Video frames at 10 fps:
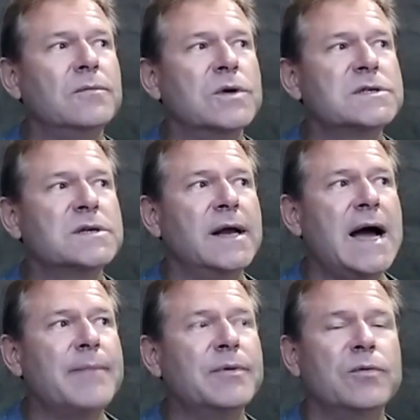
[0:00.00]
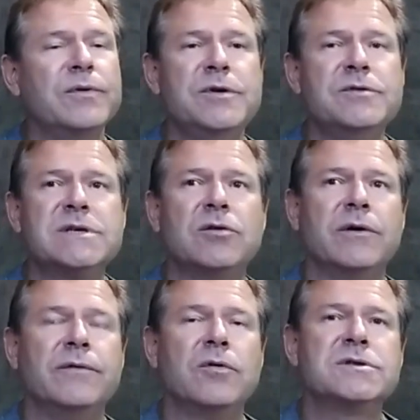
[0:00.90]
what's going to happen with music
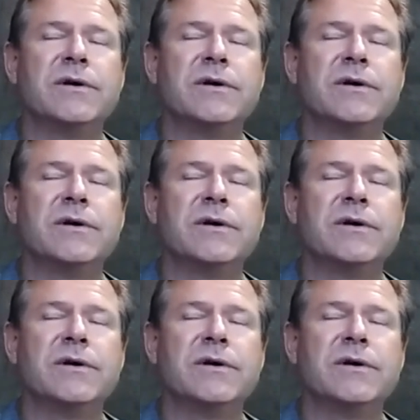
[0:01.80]
going forward.